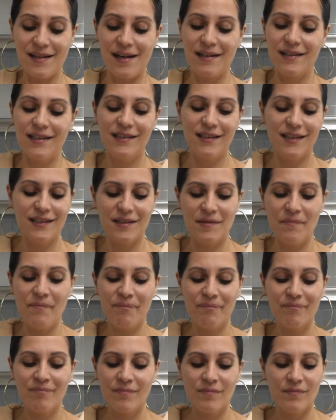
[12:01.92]
and this is
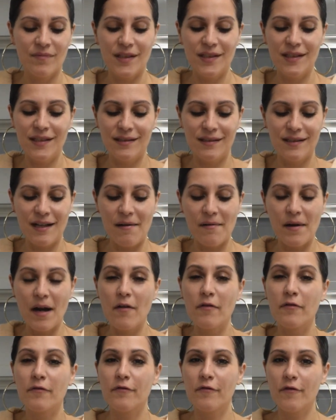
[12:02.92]
a
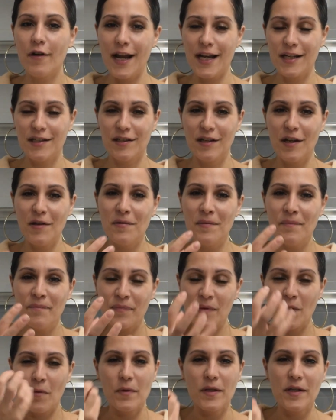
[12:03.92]
fresh, you know,
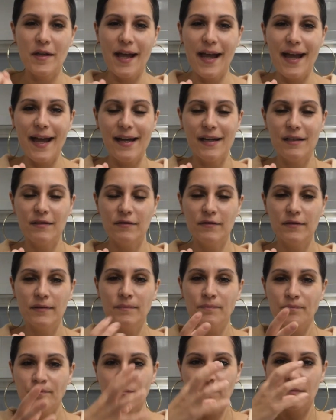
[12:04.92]
when you have
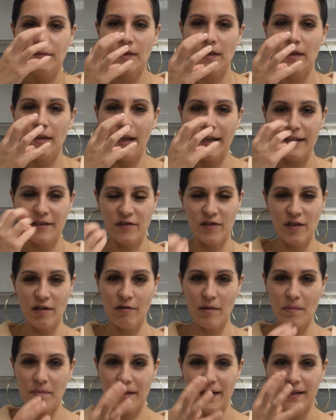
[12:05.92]
like
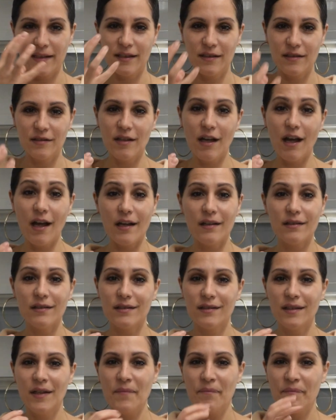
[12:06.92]
syrupy
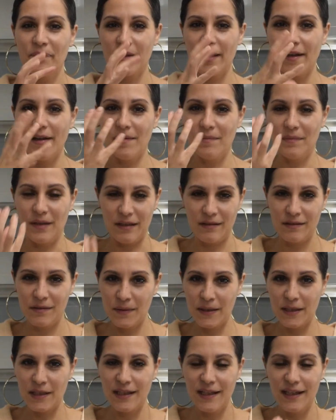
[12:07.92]
desserts,
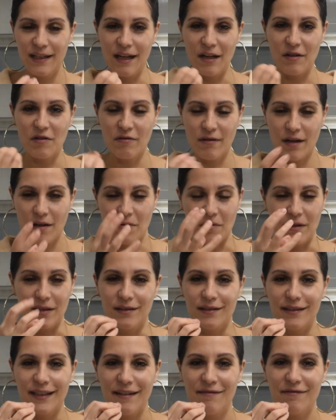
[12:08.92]
especially like Greek
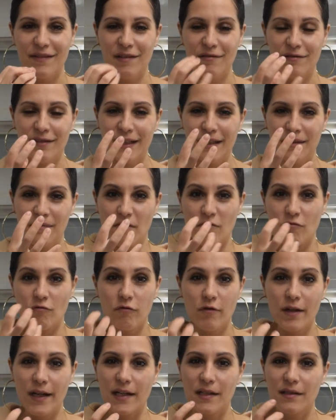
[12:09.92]
ones, they're very
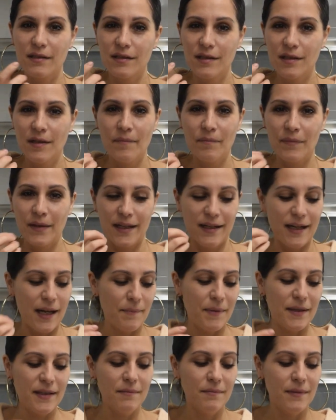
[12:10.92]
rich and that,
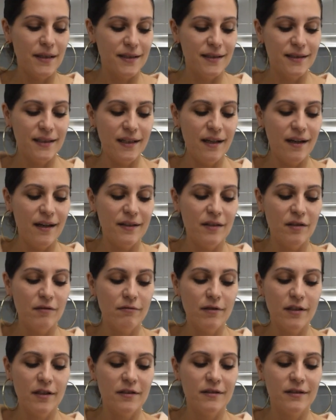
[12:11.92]
but the mastixa and the
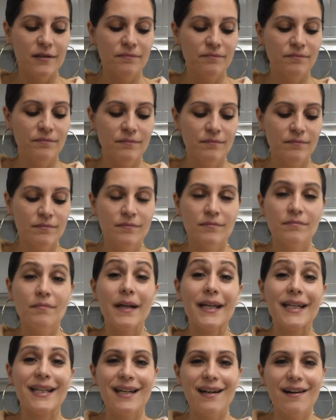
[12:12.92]
rose
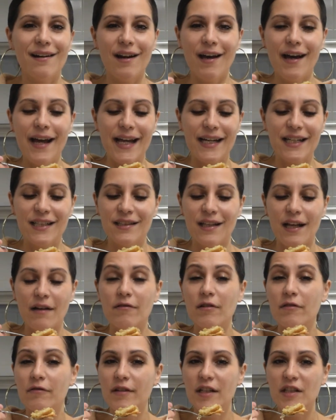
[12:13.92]
make it light and it's like
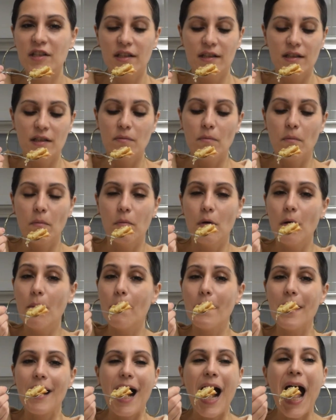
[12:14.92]
refreshing. It's
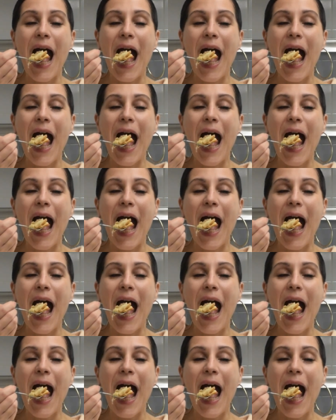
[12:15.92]
bomba.